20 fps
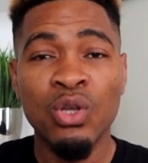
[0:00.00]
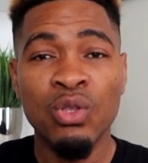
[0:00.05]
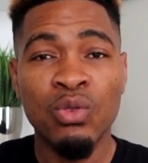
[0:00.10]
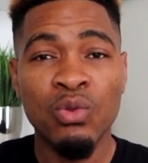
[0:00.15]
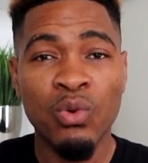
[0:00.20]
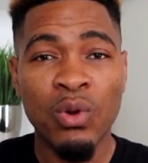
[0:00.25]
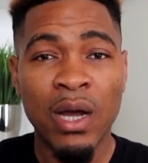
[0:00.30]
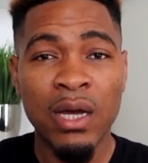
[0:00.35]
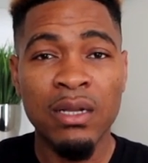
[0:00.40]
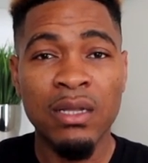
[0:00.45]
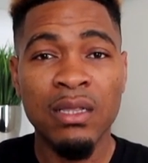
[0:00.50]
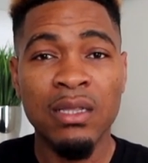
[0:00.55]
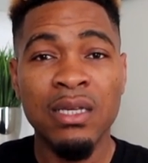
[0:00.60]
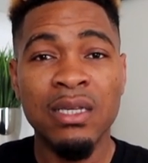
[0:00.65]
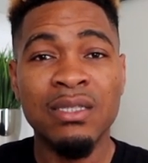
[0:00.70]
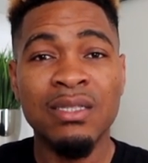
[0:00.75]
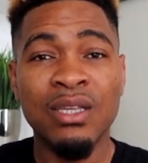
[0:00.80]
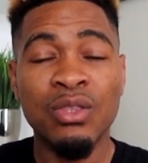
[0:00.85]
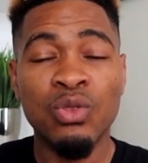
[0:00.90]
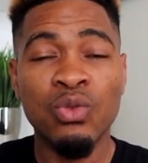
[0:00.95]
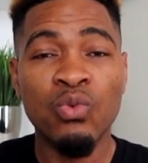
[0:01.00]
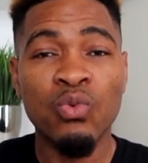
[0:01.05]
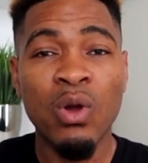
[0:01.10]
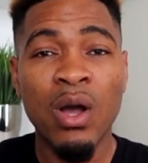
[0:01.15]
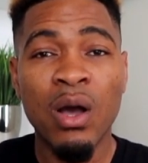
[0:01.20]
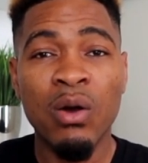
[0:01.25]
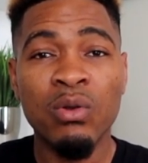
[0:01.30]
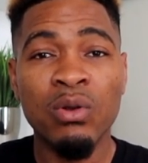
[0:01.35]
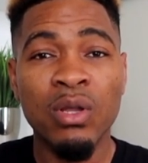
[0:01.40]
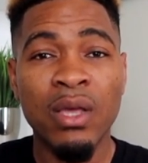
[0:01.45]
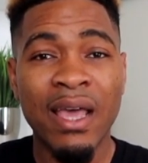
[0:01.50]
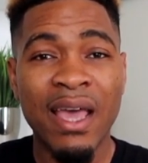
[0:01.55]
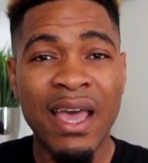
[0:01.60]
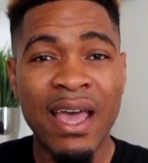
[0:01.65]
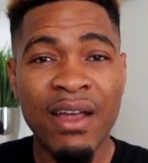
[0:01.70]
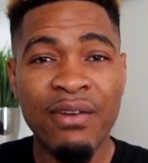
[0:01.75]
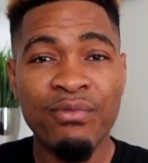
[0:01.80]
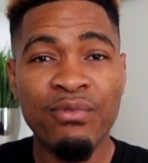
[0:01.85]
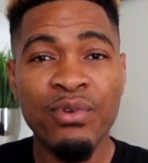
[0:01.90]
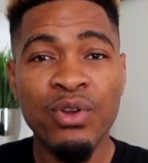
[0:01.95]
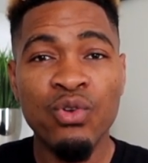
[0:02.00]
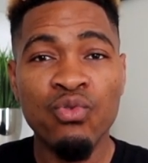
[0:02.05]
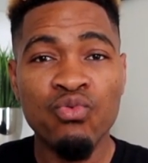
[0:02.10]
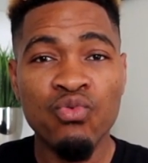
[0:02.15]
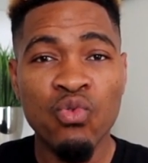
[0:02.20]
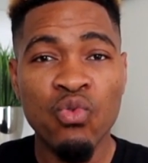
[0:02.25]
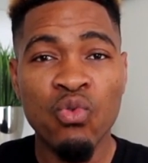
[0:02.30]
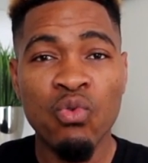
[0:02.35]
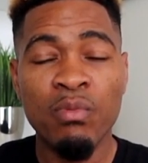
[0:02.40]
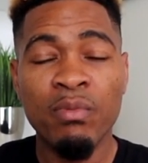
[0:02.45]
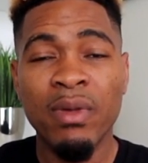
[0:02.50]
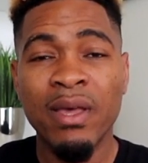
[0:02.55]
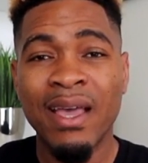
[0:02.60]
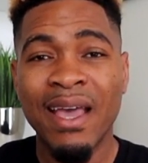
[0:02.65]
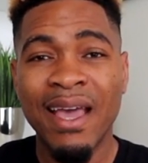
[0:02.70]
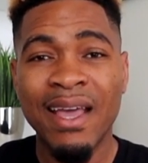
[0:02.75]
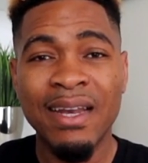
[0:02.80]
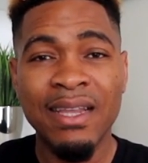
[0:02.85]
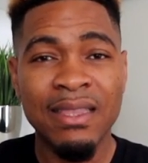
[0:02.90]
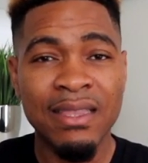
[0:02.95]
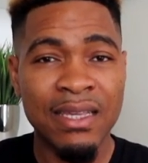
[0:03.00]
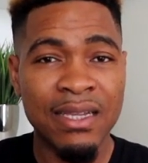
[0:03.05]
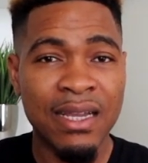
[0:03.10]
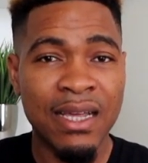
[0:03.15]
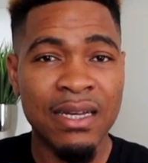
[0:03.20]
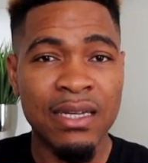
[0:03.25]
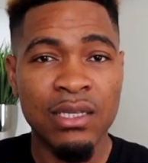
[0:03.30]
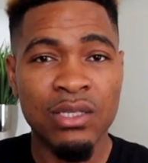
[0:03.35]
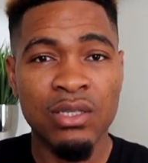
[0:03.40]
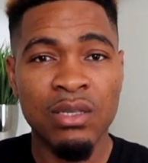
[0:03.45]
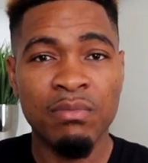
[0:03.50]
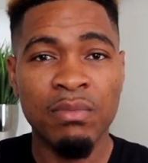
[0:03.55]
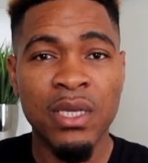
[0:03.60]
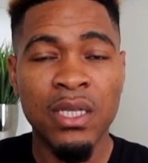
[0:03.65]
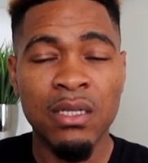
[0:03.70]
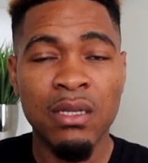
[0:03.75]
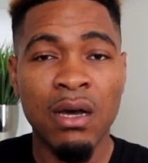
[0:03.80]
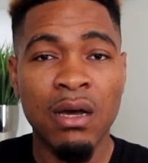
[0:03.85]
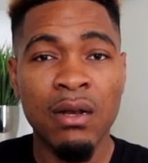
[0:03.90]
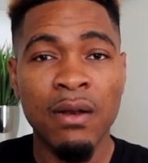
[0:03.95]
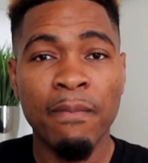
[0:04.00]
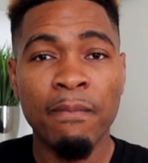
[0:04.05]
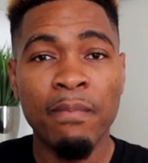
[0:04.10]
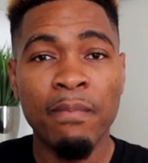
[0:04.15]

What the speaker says: throughout the lease and throughout every room, anything that needs to be done.